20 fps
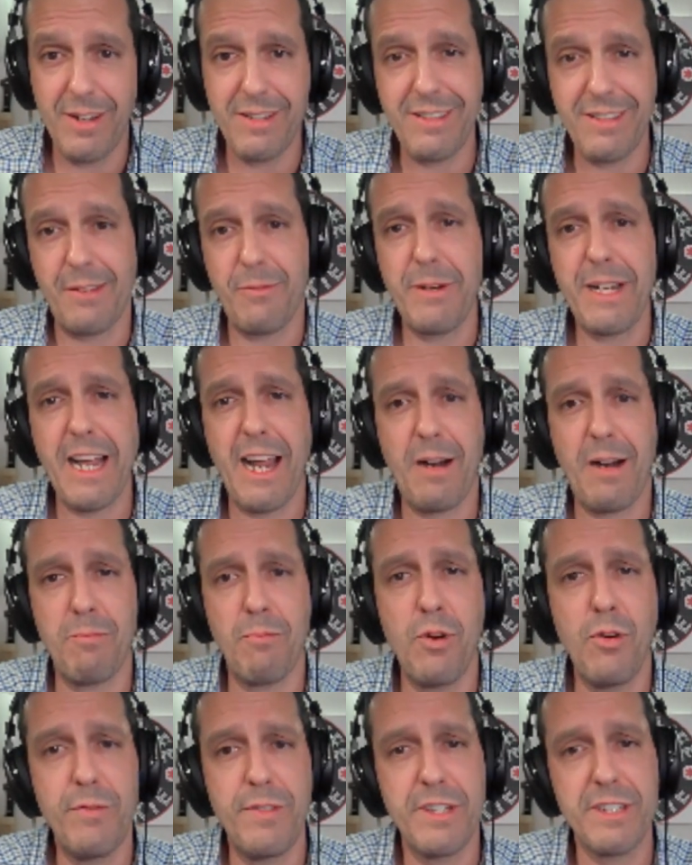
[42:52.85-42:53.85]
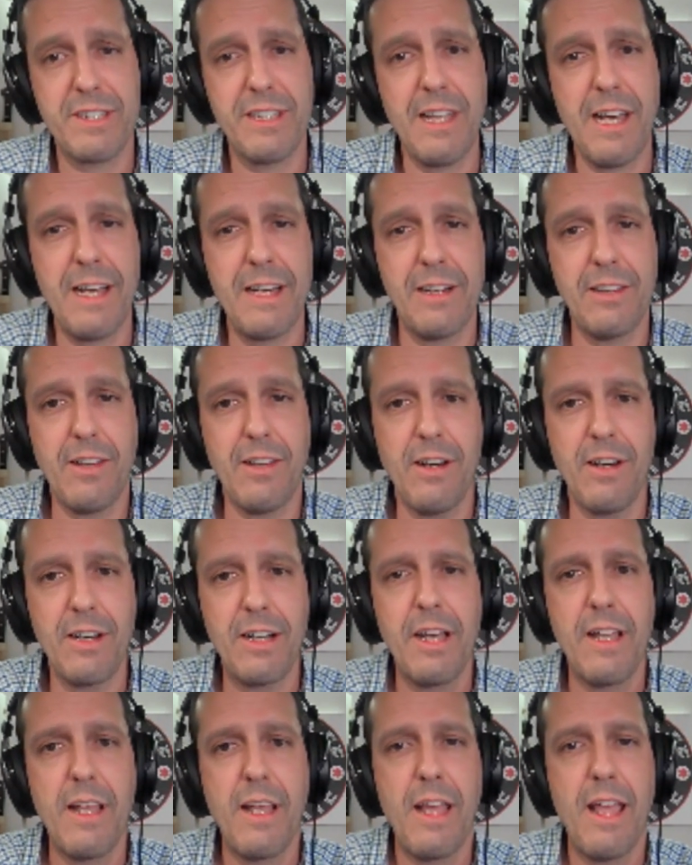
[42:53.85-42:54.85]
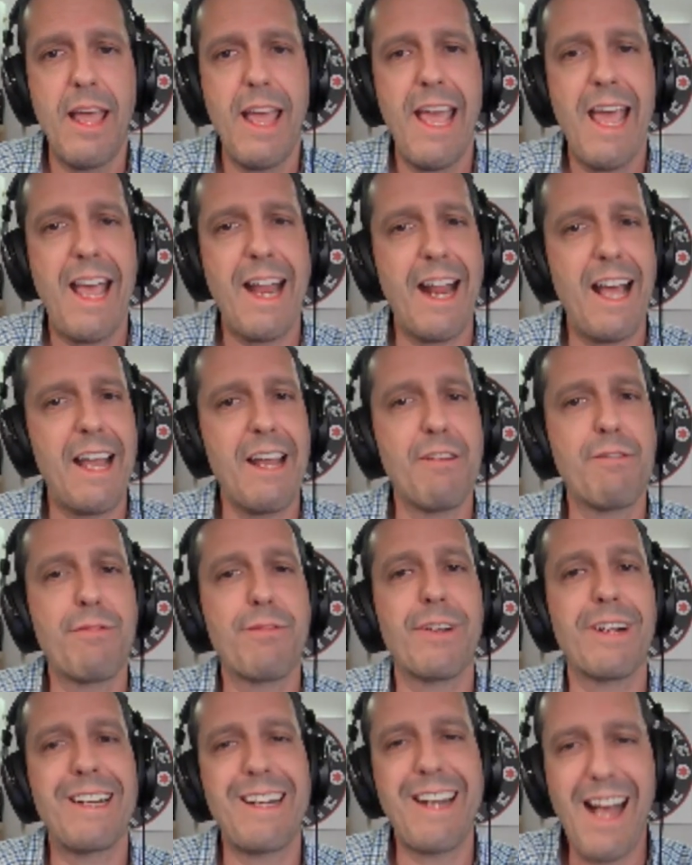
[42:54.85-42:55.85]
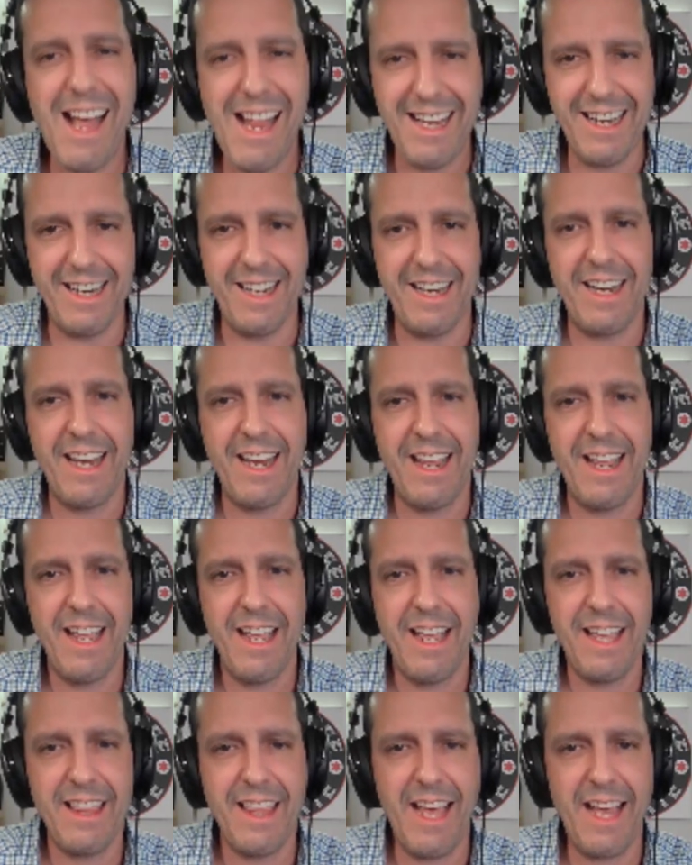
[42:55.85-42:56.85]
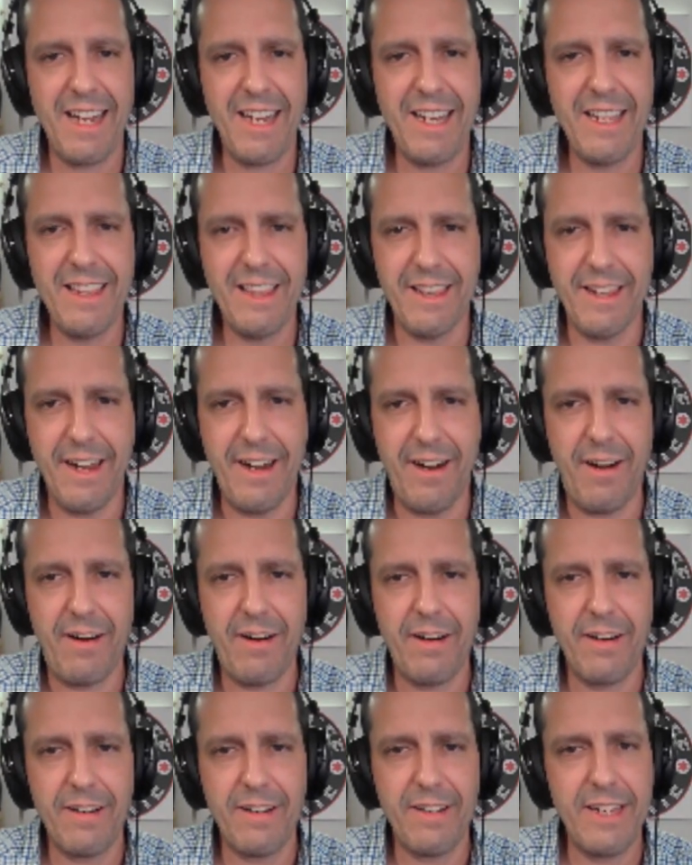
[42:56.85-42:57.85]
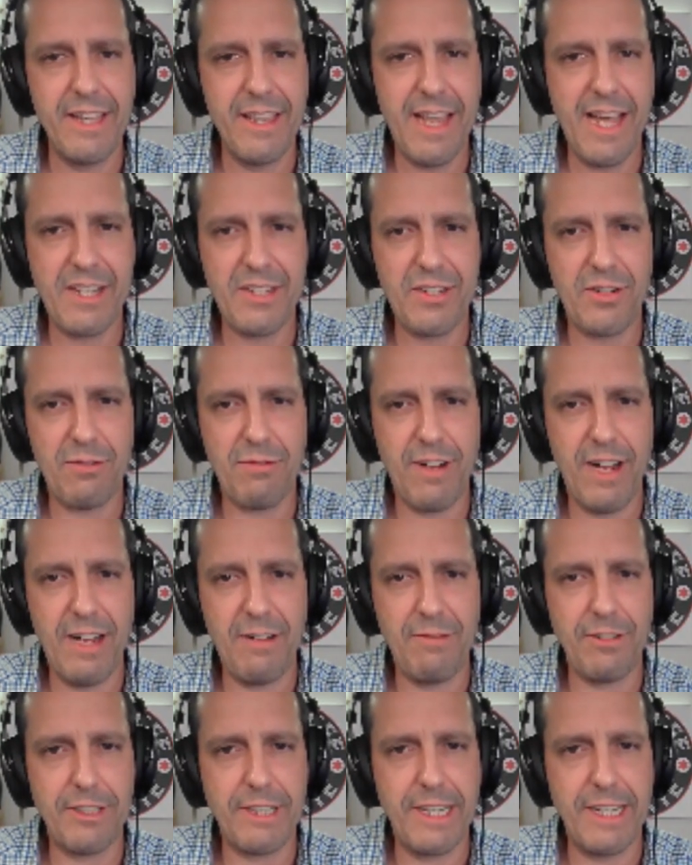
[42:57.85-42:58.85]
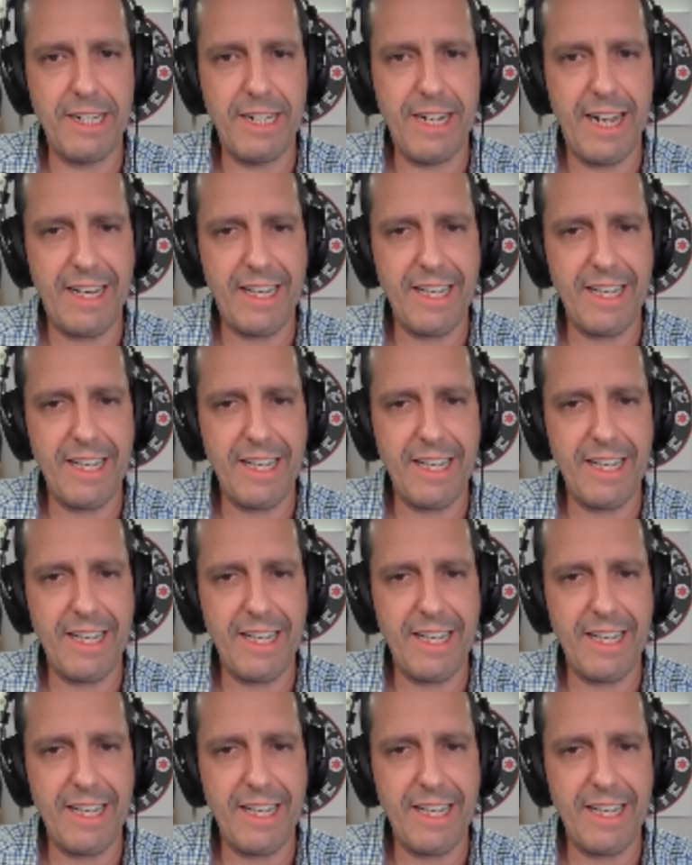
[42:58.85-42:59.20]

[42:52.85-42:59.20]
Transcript: I was like, we got to move this line along, and I had forgotten that in there in that survival kit I